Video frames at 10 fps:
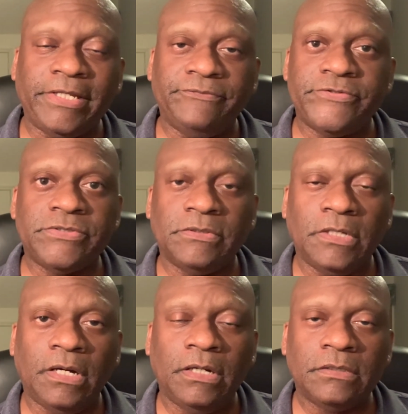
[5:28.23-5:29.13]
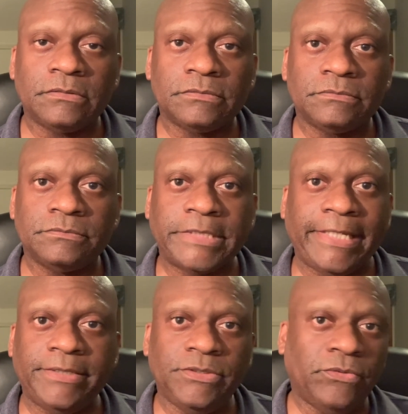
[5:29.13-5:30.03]
it for so long
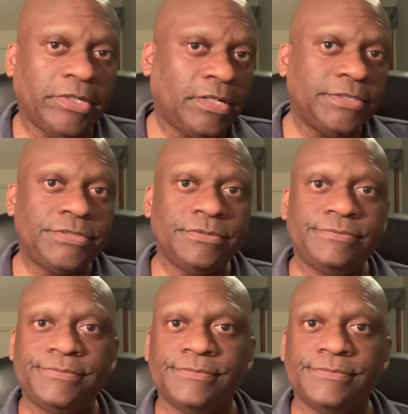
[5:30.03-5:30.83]
and going on to